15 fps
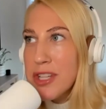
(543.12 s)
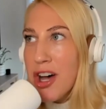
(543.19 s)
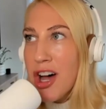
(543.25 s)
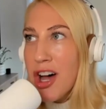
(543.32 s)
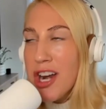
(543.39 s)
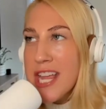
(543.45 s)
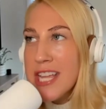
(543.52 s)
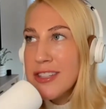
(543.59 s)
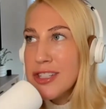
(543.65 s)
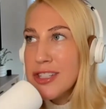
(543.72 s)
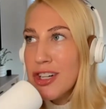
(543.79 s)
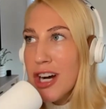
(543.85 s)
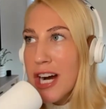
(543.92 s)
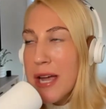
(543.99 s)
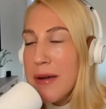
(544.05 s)
on
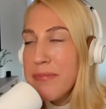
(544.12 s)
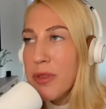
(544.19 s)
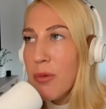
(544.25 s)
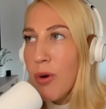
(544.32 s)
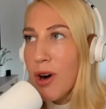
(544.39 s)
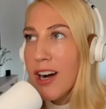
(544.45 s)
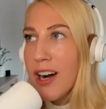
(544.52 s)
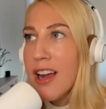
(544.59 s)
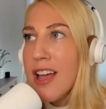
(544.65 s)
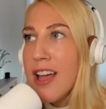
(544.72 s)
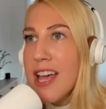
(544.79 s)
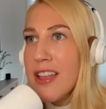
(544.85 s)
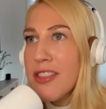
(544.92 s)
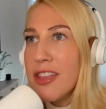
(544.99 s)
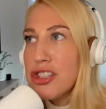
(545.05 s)
Instagram where
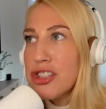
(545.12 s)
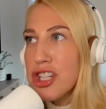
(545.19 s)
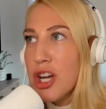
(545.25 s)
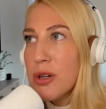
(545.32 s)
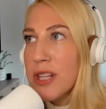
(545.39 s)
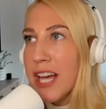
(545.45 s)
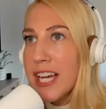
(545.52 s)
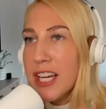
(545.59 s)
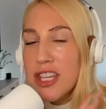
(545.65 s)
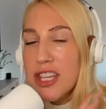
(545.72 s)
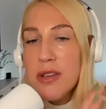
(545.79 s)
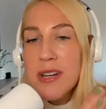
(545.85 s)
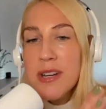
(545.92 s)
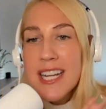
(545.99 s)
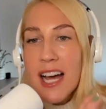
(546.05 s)
they'll show like,
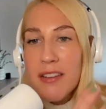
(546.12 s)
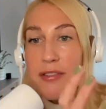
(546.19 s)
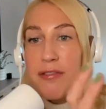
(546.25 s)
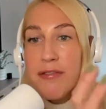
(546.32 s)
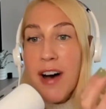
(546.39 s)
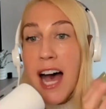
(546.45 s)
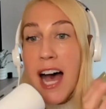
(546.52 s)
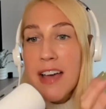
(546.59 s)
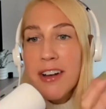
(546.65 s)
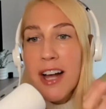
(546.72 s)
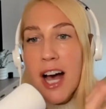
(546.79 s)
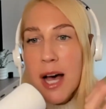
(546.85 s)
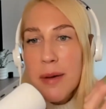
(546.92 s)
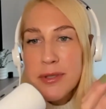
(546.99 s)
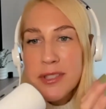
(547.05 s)
you need to have five
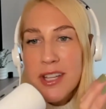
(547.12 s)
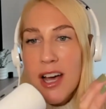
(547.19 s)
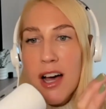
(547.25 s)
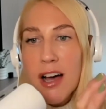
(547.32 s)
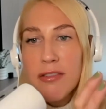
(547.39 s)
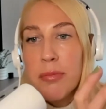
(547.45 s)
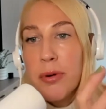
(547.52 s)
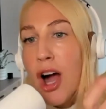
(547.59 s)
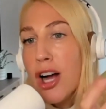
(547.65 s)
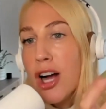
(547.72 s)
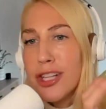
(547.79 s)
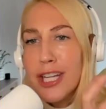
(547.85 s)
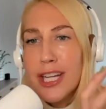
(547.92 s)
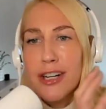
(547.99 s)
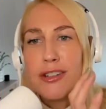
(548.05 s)
cups of
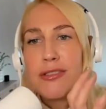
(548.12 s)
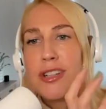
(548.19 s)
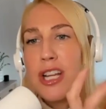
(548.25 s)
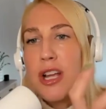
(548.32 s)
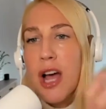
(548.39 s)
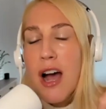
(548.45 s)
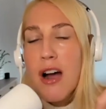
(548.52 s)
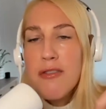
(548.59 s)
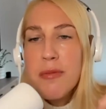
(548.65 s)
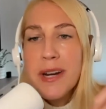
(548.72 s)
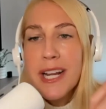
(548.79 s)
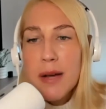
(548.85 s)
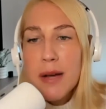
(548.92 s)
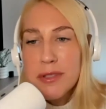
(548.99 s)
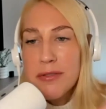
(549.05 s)
broccoli or however
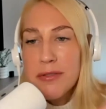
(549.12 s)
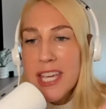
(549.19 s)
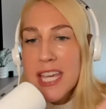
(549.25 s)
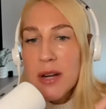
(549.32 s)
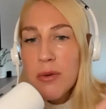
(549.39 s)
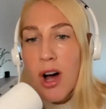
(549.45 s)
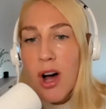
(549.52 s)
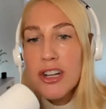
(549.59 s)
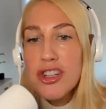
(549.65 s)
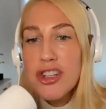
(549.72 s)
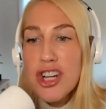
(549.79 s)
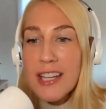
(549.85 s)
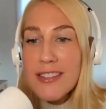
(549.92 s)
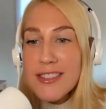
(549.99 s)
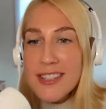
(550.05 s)
many cups of quinoa
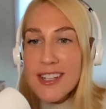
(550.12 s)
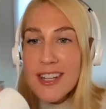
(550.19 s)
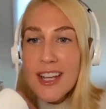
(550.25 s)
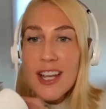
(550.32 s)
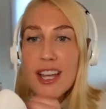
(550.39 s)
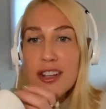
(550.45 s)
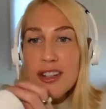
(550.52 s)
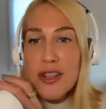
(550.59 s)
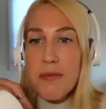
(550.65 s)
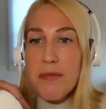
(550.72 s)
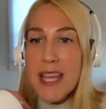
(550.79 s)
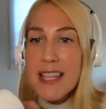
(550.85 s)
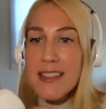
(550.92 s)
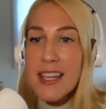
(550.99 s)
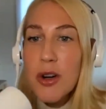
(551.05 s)
just to
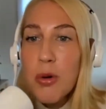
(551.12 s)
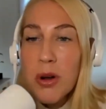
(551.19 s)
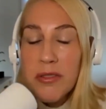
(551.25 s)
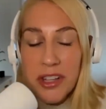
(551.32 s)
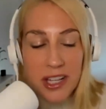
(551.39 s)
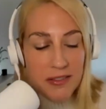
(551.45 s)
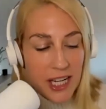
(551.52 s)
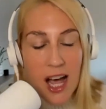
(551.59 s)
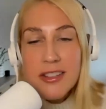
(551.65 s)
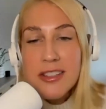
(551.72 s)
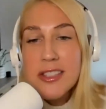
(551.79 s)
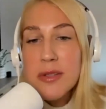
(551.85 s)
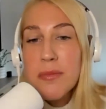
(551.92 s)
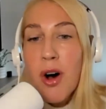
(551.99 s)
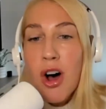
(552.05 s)
meet the equivalent of a
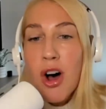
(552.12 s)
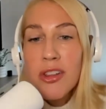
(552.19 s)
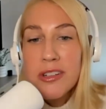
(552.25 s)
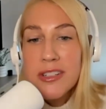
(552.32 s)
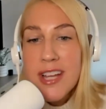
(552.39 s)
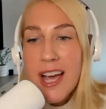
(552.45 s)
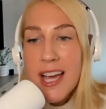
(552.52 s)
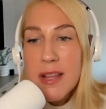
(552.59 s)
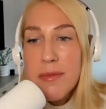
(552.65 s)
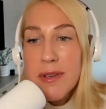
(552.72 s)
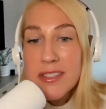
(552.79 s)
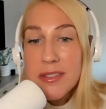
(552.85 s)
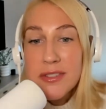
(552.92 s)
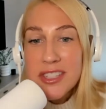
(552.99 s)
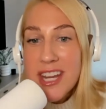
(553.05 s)
small little tiny
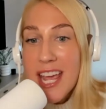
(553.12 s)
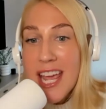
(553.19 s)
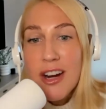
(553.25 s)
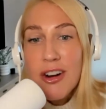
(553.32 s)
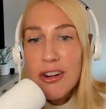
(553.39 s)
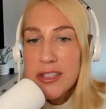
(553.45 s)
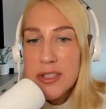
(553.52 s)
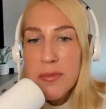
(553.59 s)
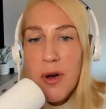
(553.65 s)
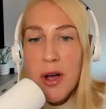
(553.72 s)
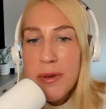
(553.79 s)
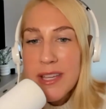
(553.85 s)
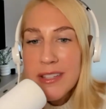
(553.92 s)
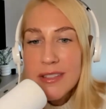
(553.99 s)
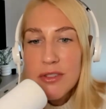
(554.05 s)
piece of steak or a small
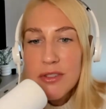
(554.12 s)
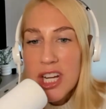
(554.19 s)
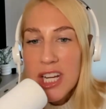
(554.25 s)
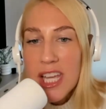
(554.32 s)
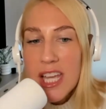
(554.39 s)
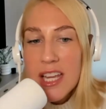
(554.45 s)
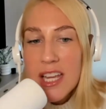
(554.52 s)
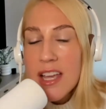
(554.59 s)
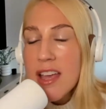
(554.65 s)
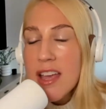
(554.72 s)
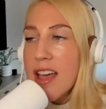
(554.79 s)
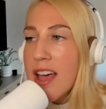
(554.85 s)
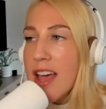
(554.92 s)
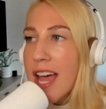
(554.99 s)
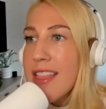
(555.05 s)
piece of chicken.
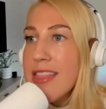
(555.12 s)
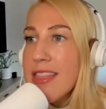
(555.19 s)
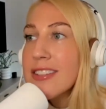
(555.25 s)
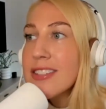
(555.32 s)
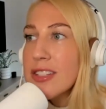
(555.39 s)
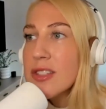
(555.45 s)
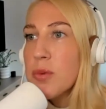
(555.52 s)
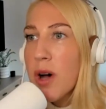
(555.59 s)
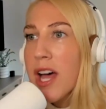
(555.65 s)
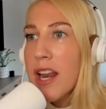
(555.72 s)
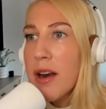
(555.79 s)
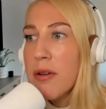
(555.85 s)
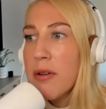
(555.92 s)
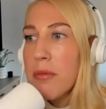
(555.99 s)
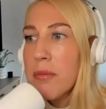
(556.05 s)
And this is
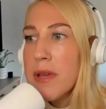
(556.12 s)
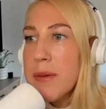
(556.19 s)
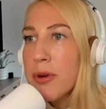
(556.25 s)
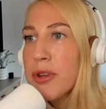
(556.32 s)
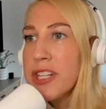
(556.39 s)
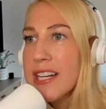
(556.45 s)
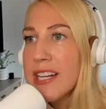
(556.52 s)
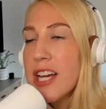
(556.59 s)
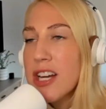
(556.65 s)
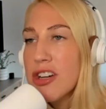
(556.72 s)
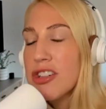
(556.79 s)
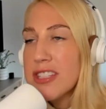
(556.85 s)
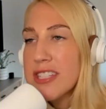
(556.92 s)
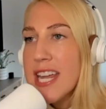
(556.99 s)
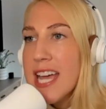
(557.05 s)
what people need to
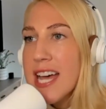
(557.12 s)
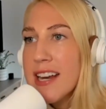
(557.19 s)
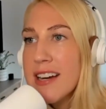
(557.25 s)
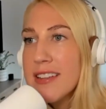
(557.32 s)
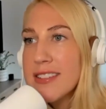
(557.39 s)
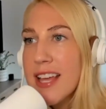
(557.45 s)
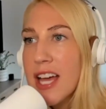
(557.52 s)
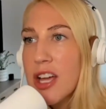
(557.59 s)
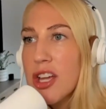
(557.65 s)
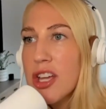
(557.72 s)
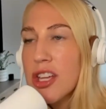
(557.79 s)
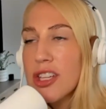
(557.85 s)
understand, is that